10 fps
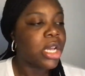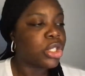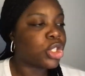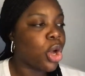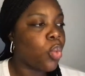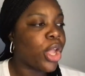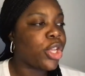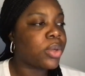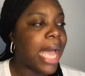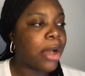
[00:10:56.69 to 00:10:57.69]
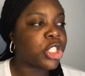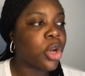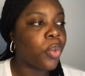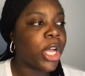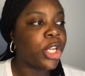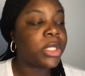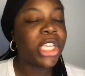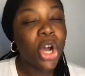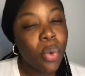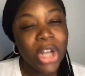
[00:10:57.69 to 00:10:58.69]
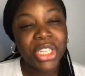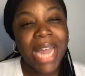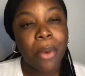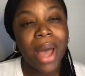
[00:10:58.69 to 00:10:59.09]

So when you see a question that